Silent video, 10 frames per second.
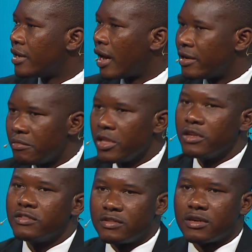
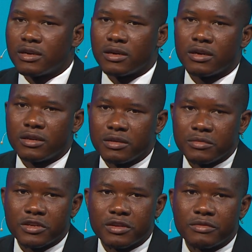administer
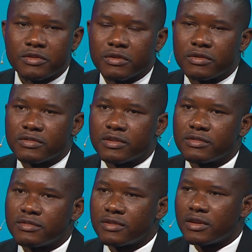limited
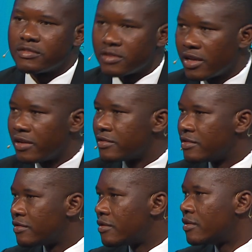resources seriously,
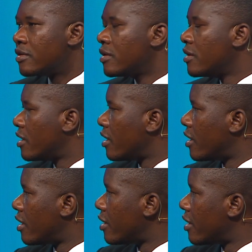so
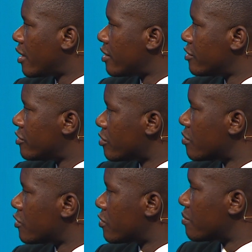
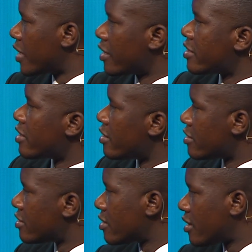to make a
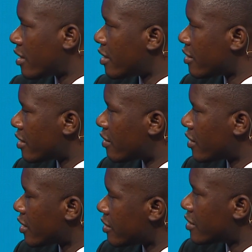change in
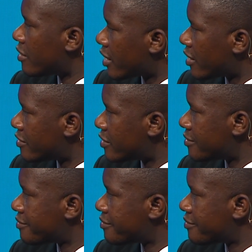our country.